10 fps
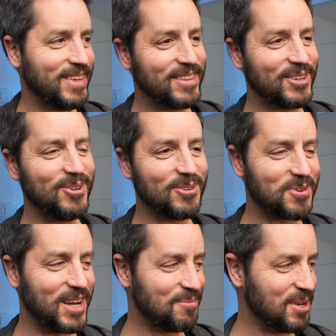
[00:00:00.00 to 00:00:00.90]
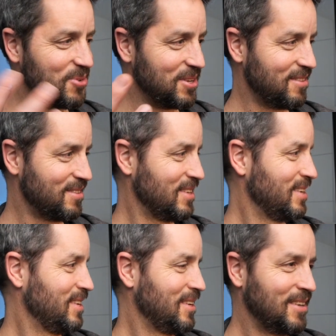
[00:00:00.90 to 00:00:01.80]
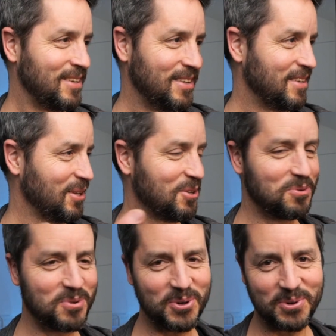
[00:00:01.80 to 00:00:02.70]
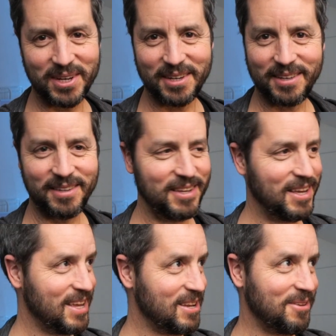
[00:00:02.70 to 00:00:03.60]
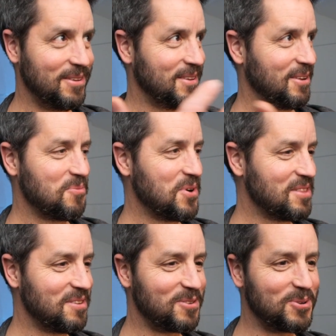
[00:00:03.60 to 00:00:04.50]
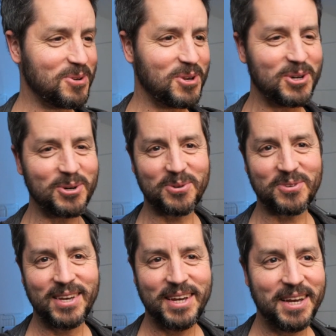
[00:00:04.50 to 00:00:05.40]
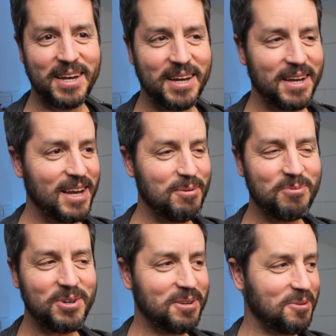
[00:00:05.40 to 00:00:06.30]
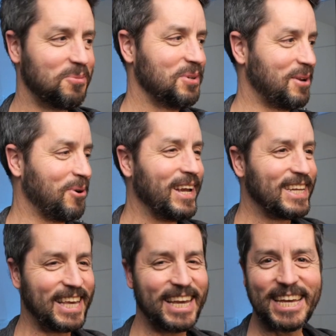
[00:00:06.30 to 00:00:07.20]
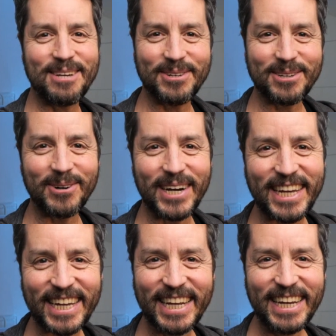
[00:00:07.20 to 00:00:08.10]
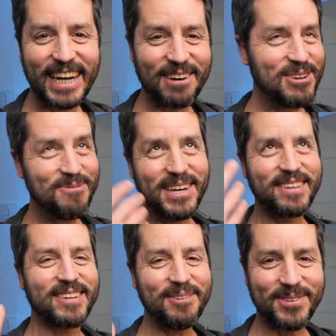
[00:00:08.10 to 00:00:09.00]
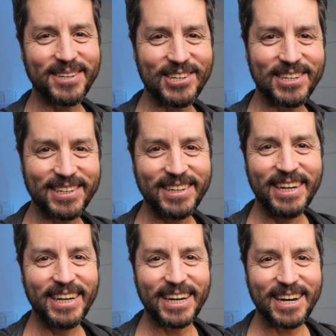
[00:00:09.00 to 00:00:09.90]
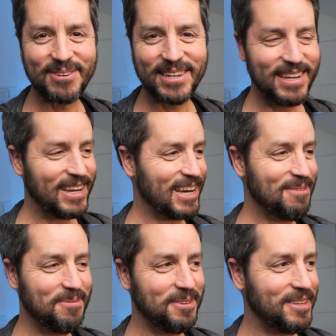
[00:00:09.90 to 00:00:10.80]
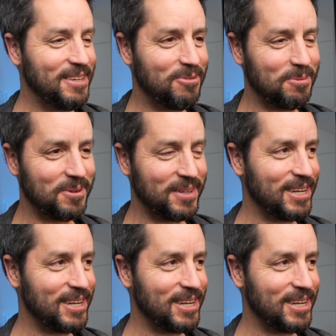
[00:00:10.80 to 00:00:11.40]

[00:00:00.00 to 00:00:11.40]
The whole drama with Corona and where this all goes. I mean, what a great game in a way. I mean, who makes up that shit? I mean, unbelievable.